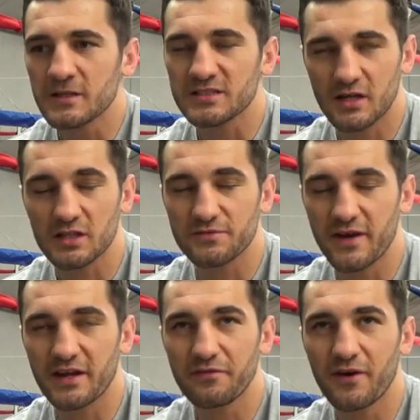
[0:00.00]
Starts
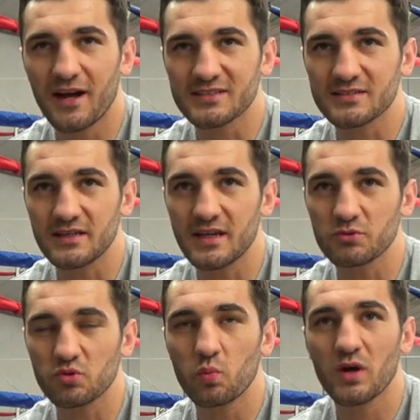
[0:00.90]
very fast. He
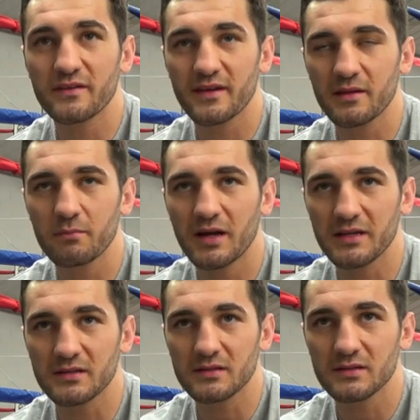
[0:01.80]
comes with one thing in
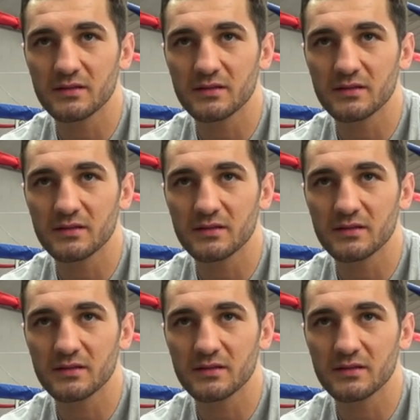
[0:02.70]
mind,